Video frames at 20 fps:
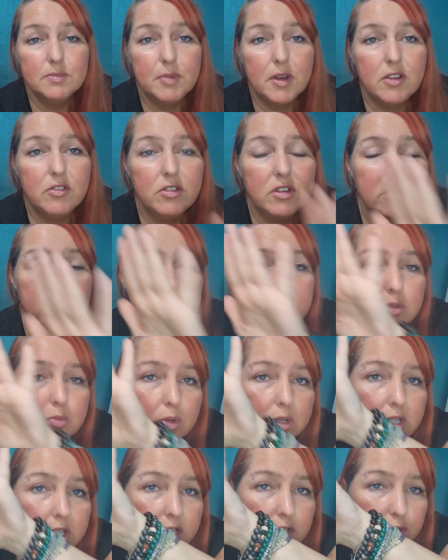but I really just
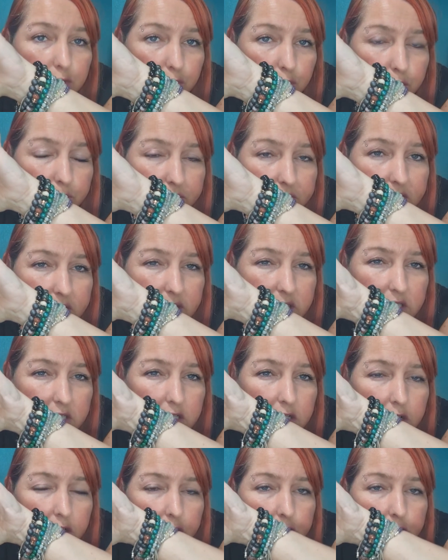wanted to open this.